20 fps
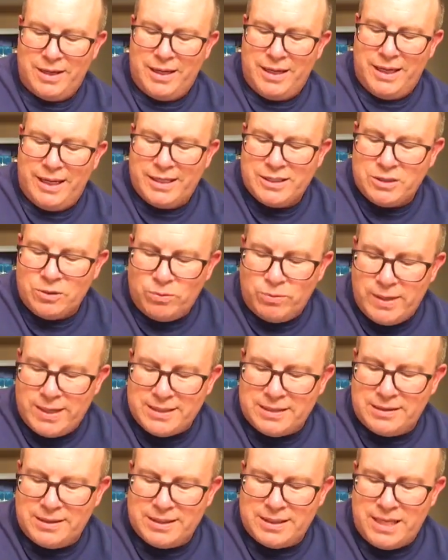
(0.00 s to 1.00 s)
It's a
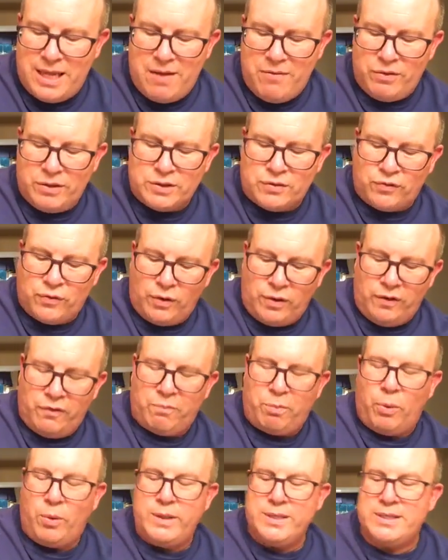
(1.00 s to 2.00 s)
restless evil, it's full
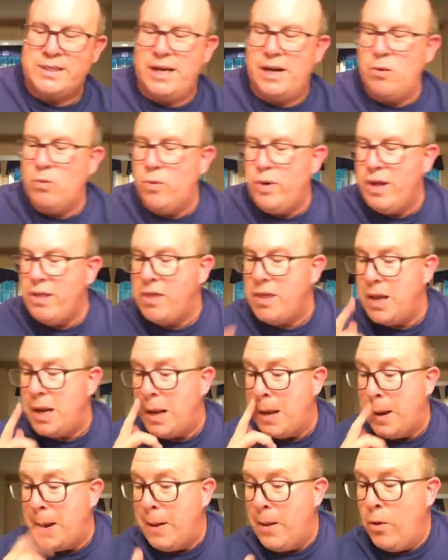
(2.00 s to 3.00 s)
of poison, and with
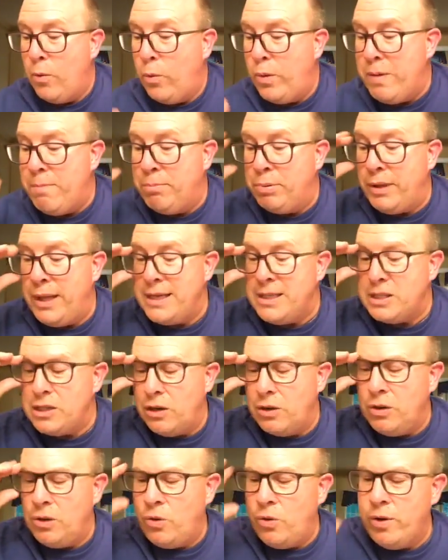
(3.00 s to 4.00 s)
it we bless
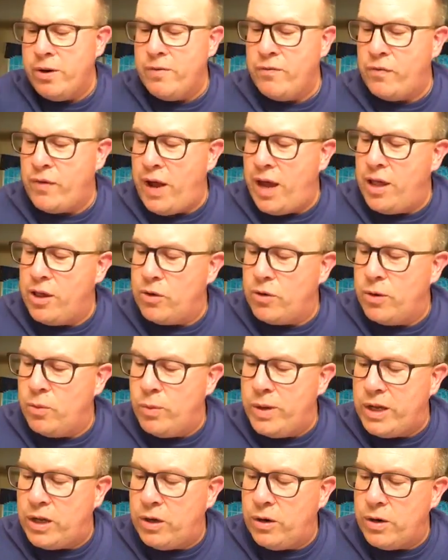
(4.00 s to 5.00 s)
our Lord and Father, and
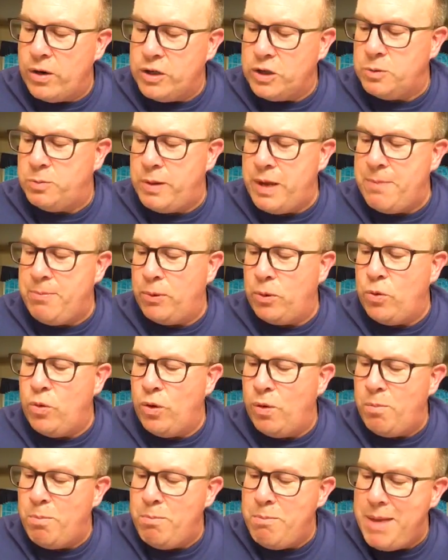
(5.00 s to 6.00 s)
we curse people who
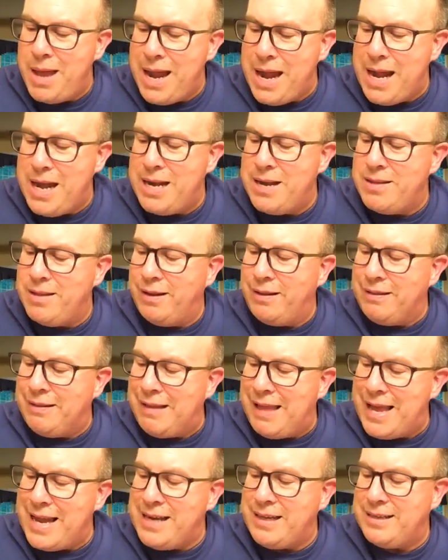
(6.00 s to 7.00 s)
are made in the
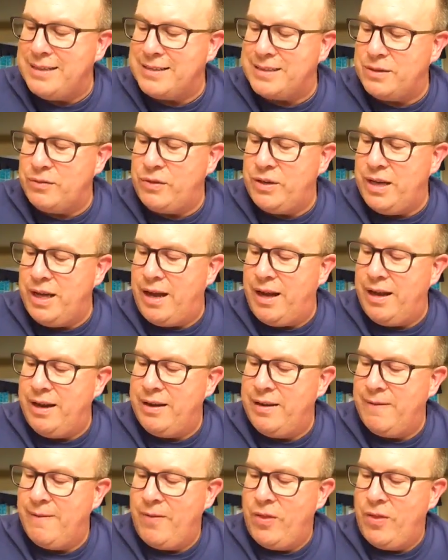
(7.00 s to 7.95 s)
likeness of God.